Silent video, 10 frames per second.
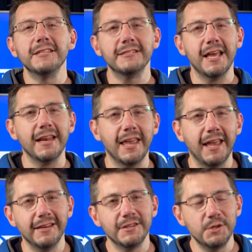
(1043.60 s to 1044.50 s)
to
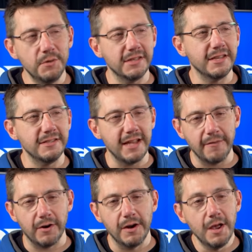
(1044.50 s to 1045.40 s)
dedicate to this
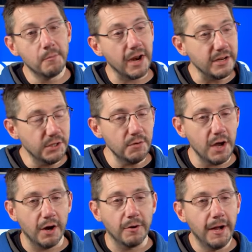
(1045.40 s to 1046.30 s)
endeavor. But I do
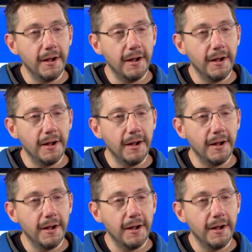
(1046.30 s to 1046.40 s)
know